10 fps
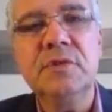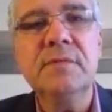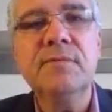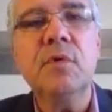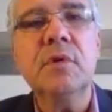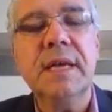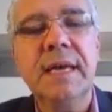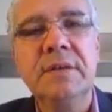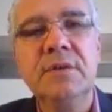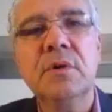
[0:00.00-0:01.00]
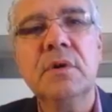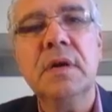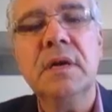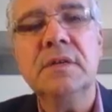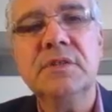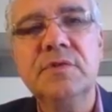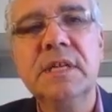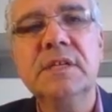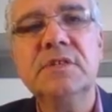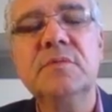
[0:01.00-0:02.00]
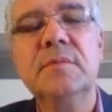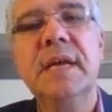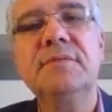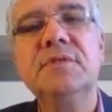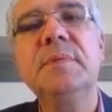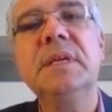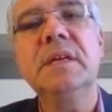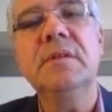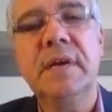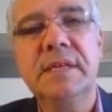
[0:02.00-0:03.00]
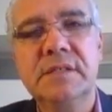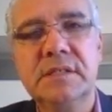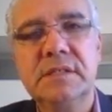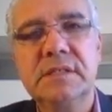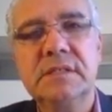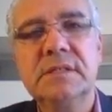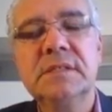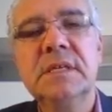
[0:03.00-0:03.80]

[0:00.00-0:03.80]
fork and your string instrument have to be in resonance.